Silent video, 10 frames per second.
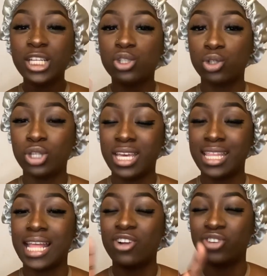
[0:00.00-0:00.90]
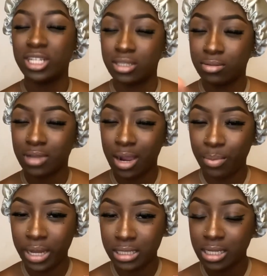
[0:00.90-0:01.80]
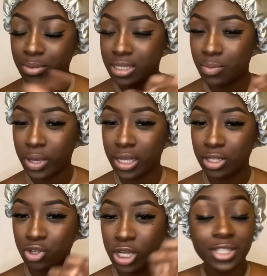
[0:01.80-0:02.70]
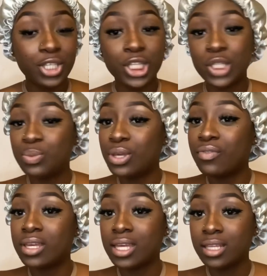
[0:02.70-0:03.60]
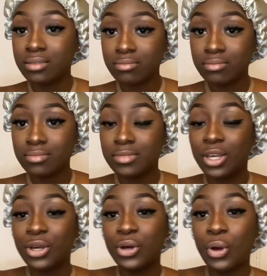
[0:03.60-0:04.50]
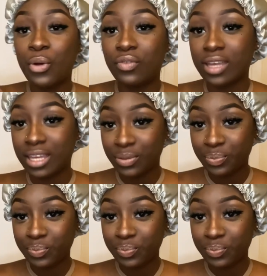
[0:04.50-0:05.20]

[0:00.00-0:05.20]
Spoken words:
sure you hit that red subscribe button. It's going to be somewhere here on the screen. It's going to be over here or over here.